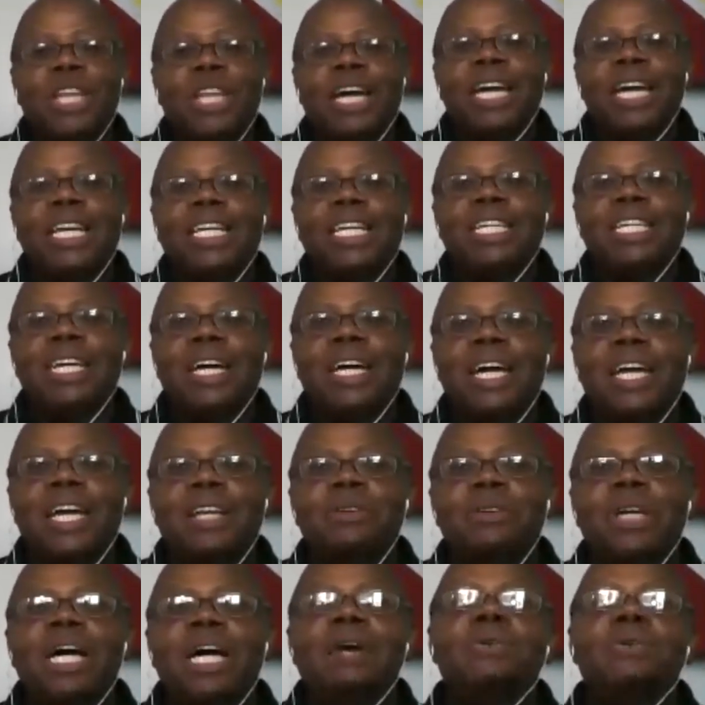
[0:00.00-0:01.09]

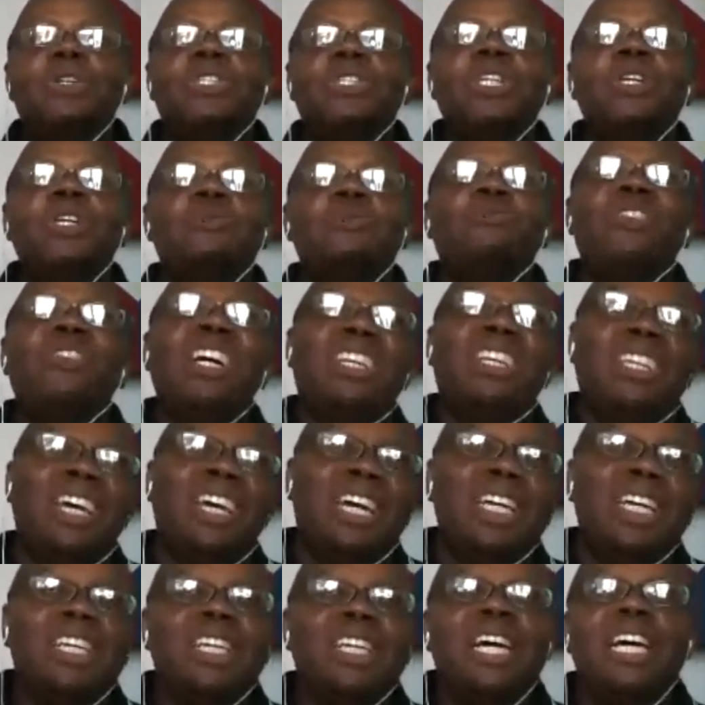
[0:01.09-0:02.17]
99, I will say not
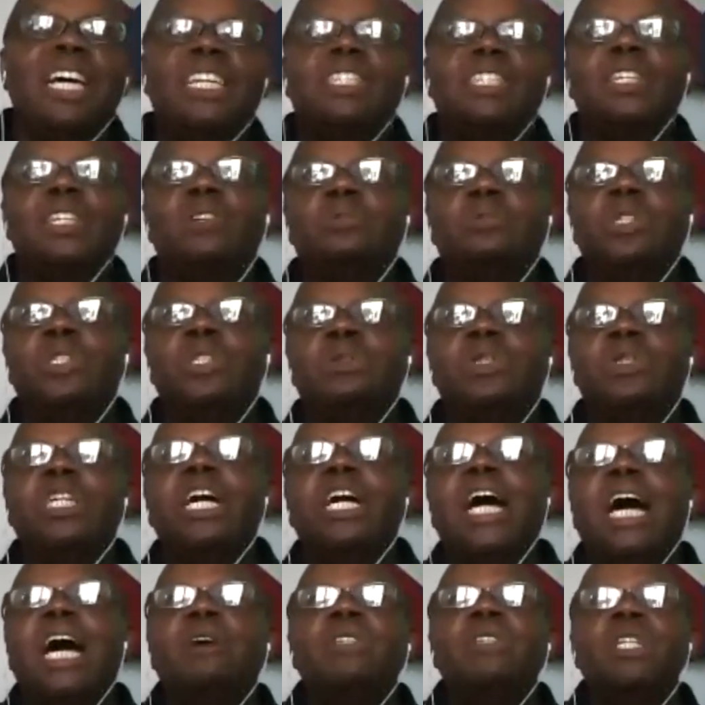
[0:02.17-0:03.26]
99, that's a little bit too.
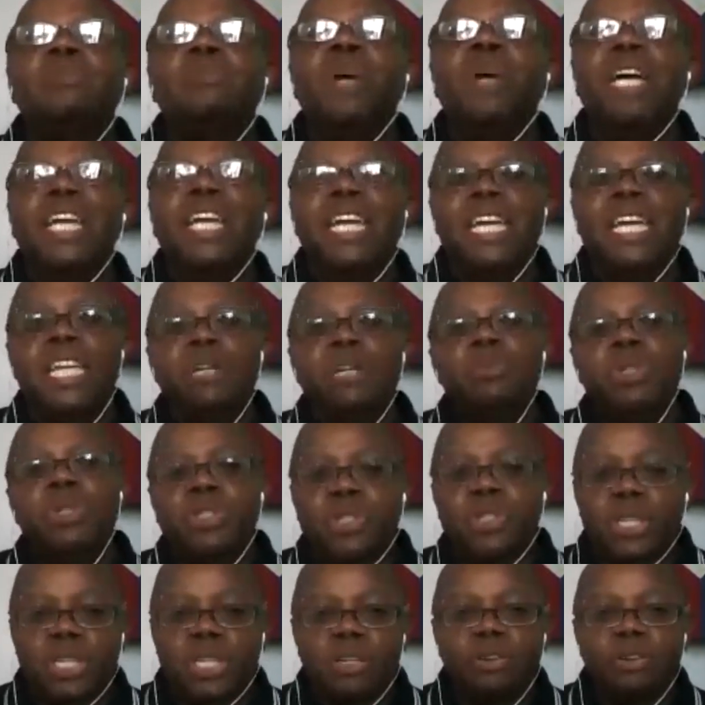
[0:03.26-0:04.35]
I would say about
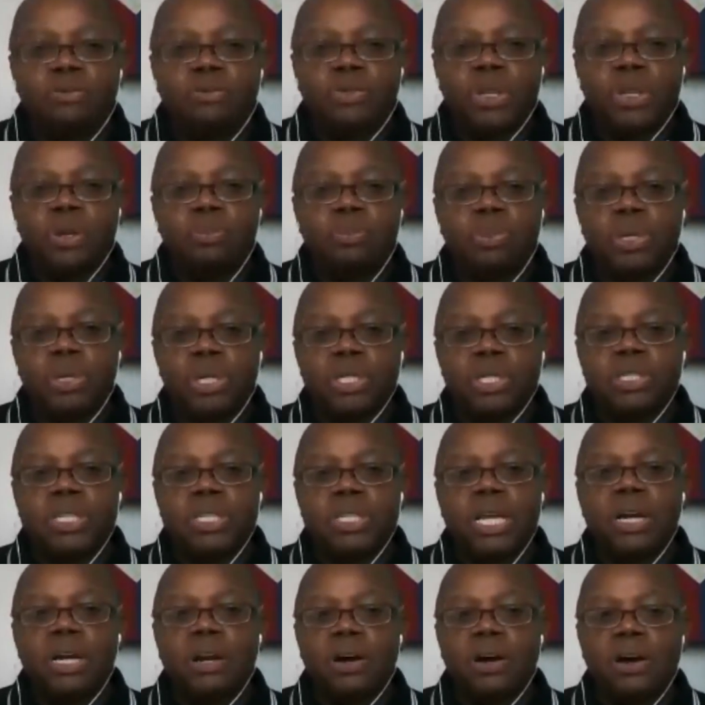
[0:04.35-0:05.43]
80% of the
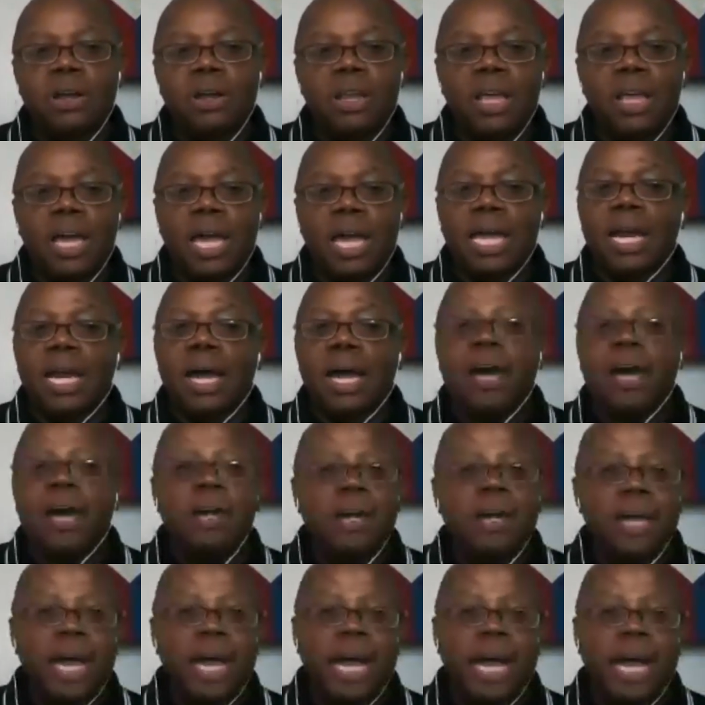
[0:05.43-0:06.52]
Filipinos that are online are
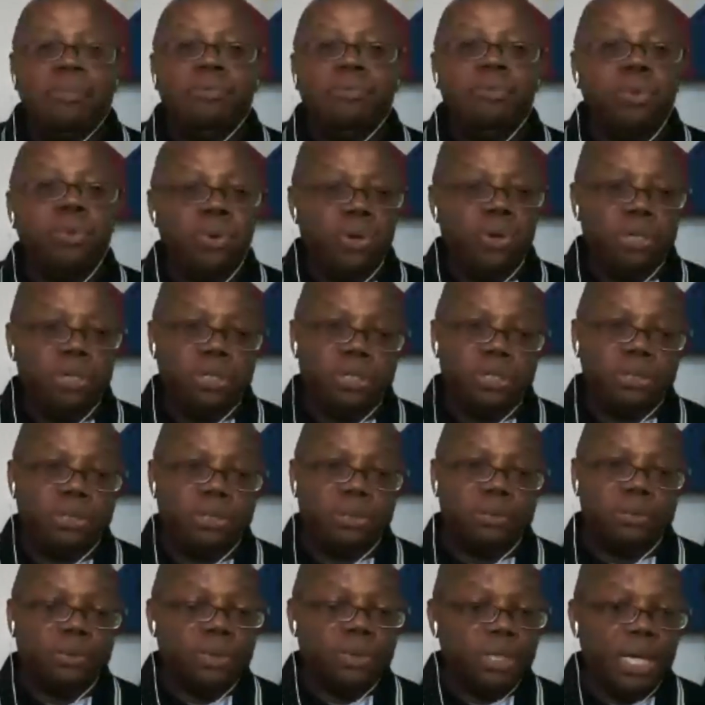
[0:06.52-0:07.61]
not
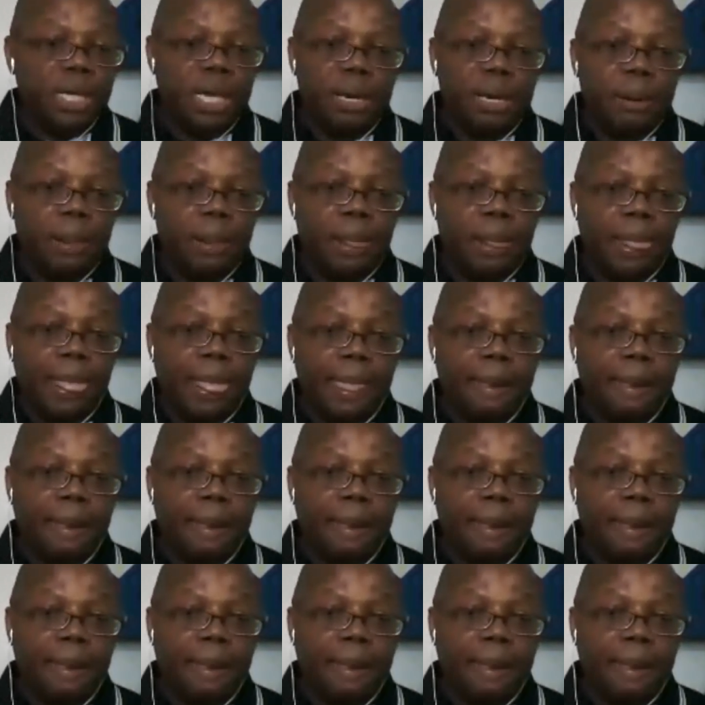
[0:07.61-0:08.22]
virgins. Okay.